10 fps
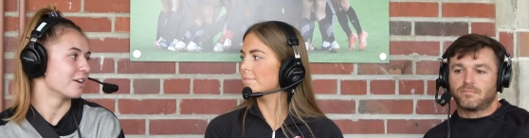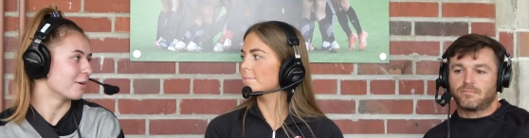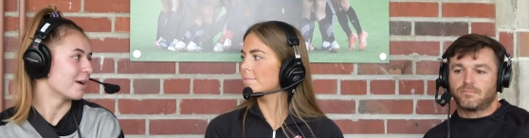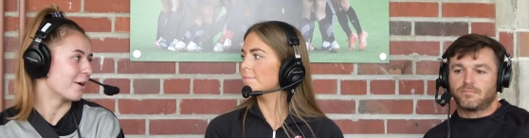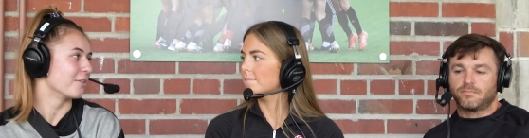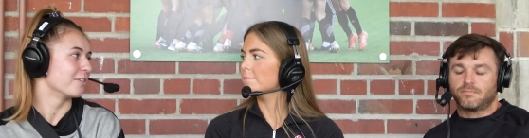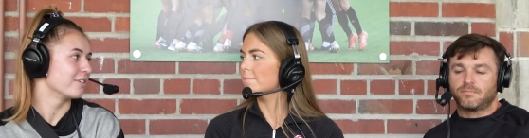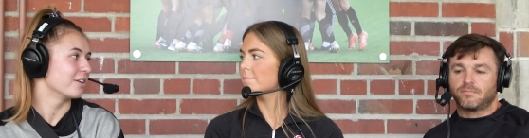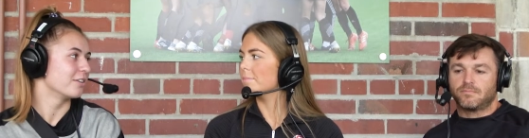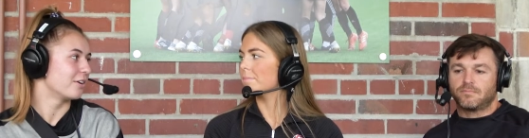Speaker 1: out on the
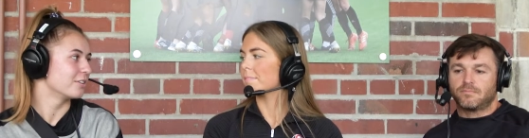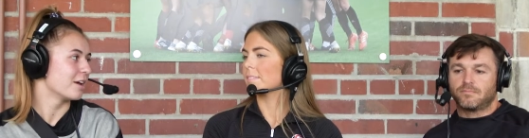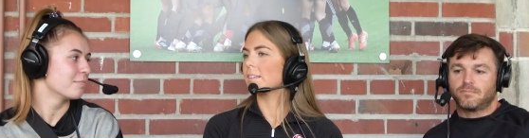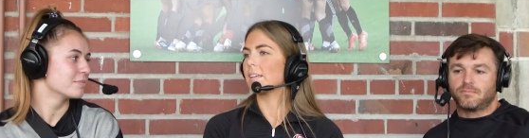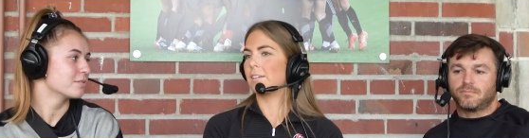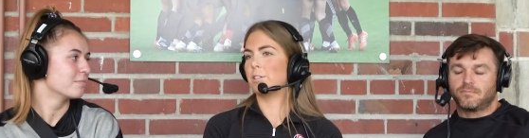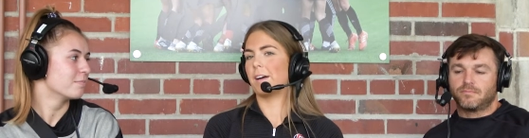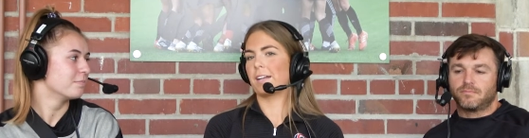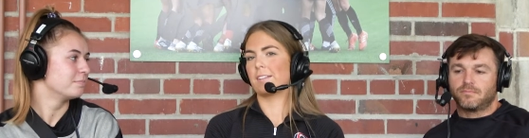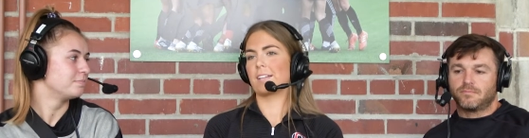field at all times. You've
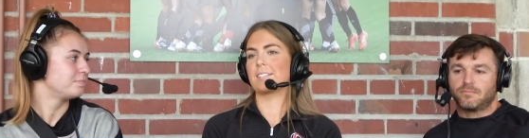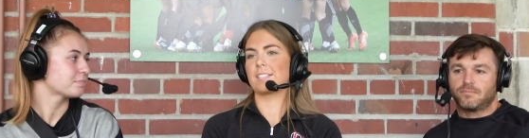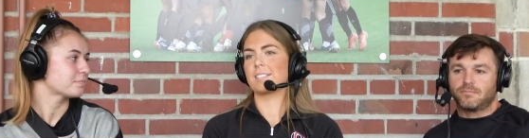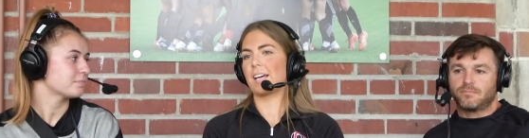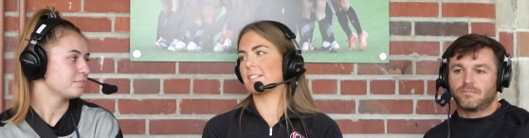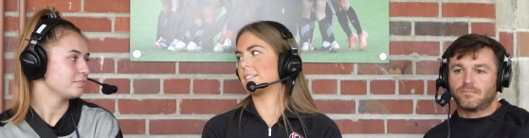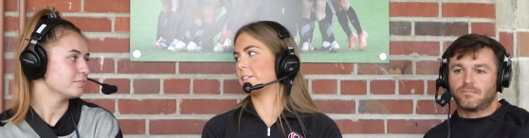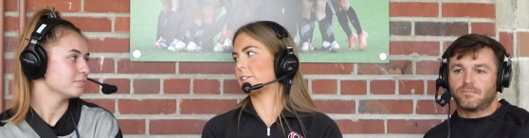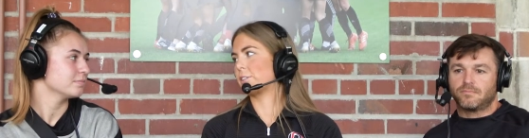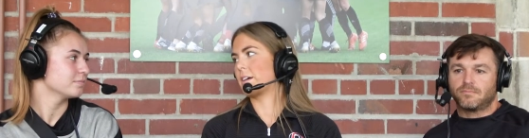
Speaker 2: had a lot of success in your
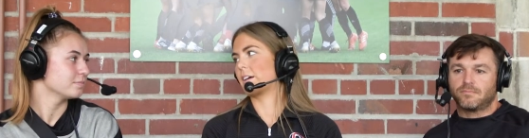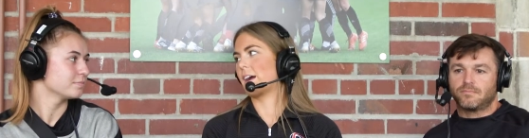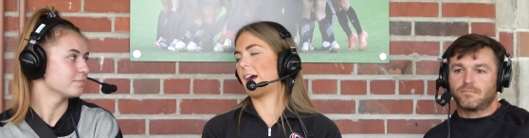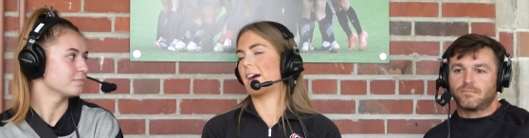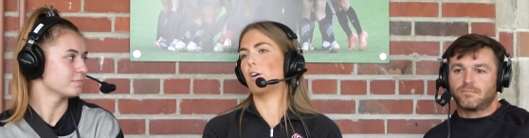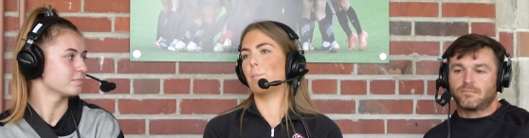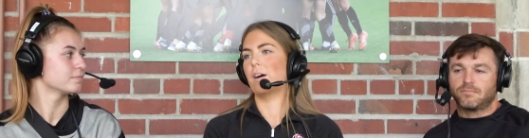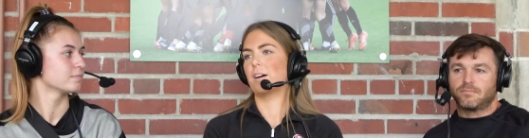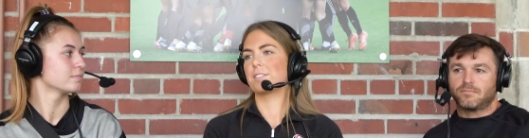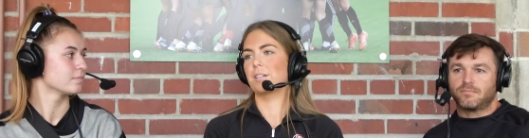career at
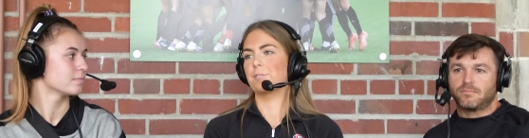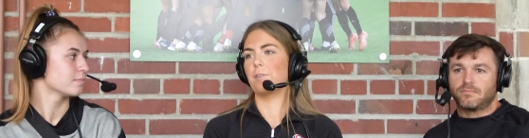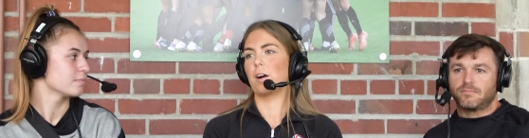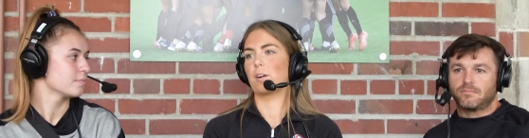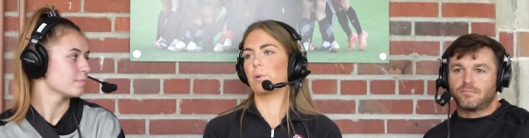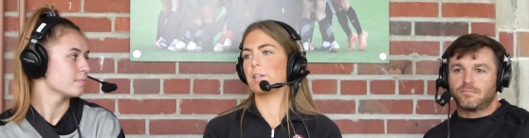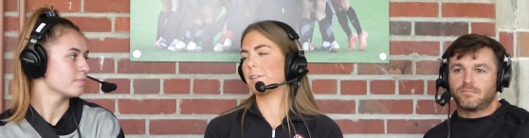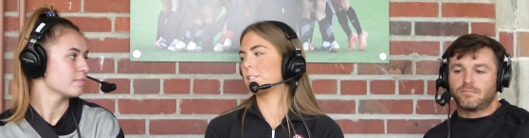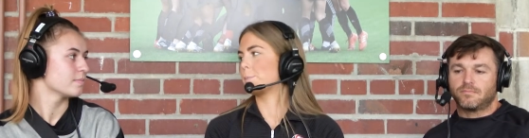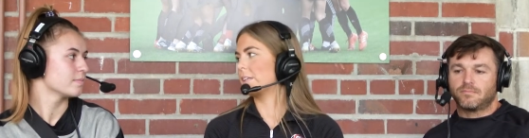Omaha so far. What do you think
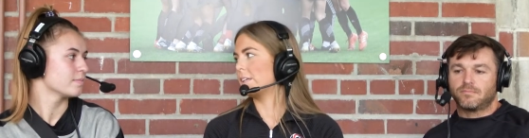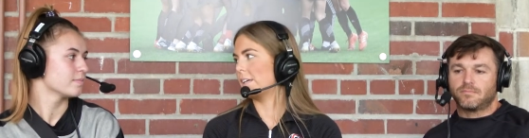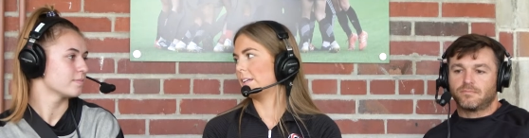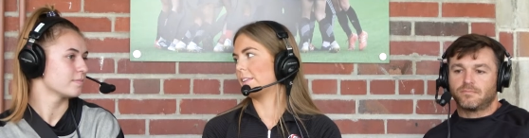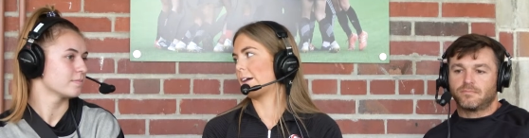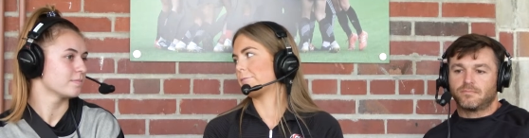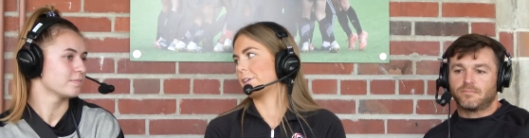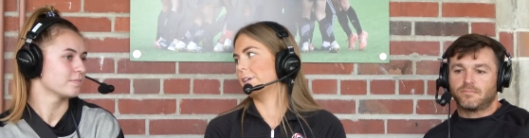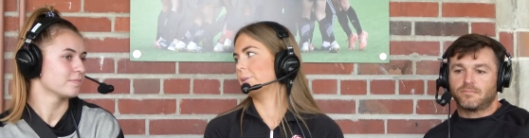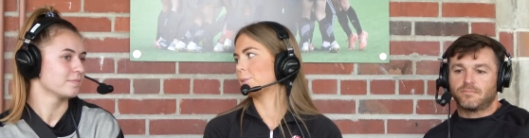has been key to that for
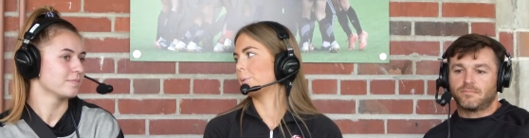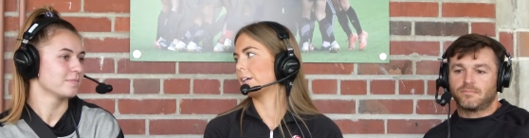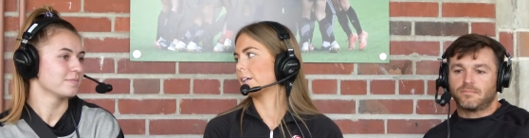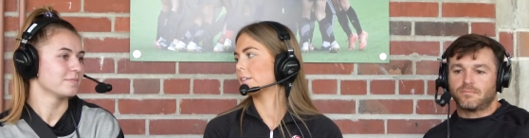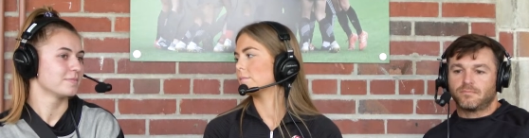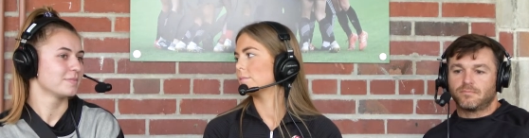you as a player?